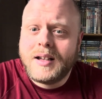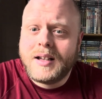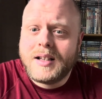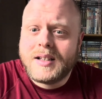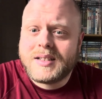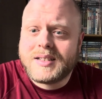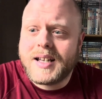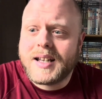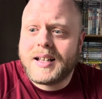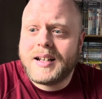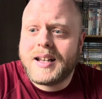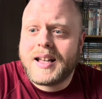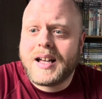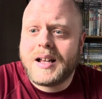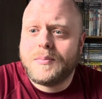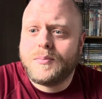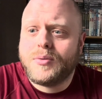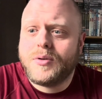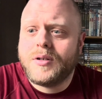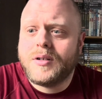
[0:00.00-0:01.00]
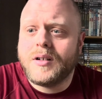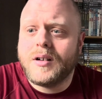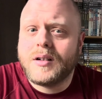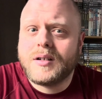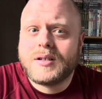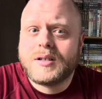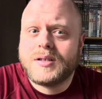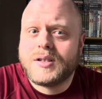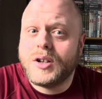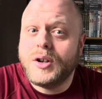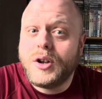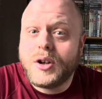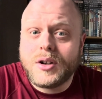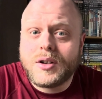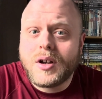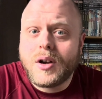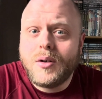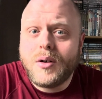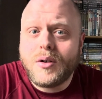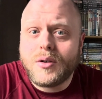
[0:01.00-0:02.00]
second-hand products, so you could
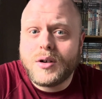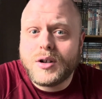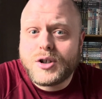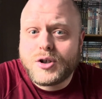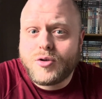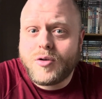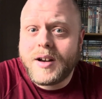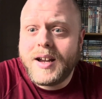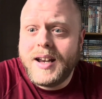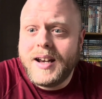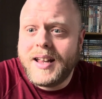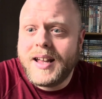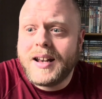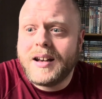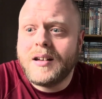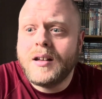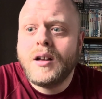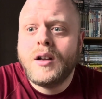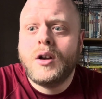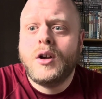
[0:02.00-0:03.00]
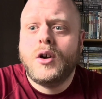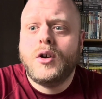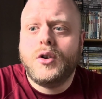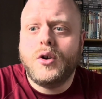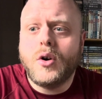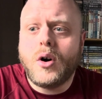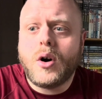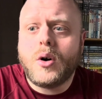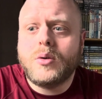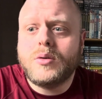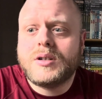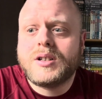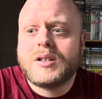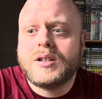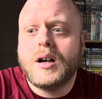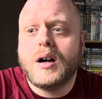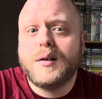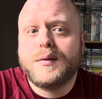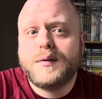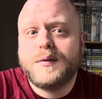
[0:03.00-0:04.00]
no longer trade in your old
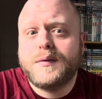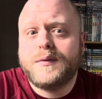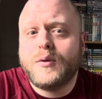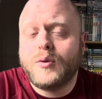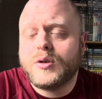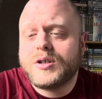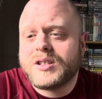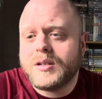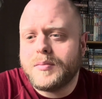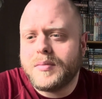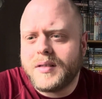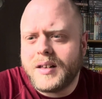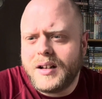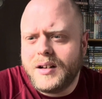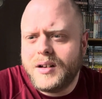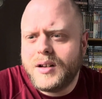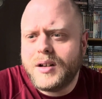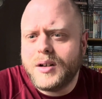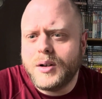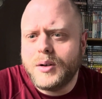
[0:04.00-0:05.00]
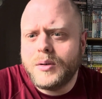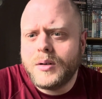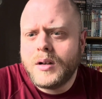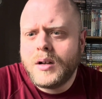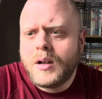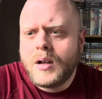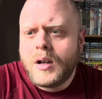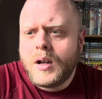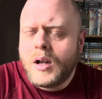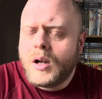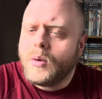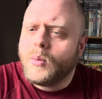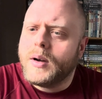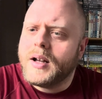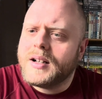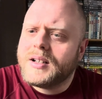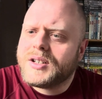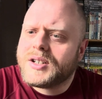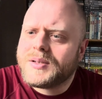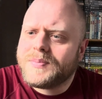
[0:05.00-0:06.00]
stuff for something new,
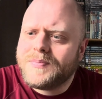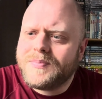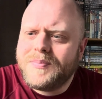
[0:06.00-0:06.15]
which,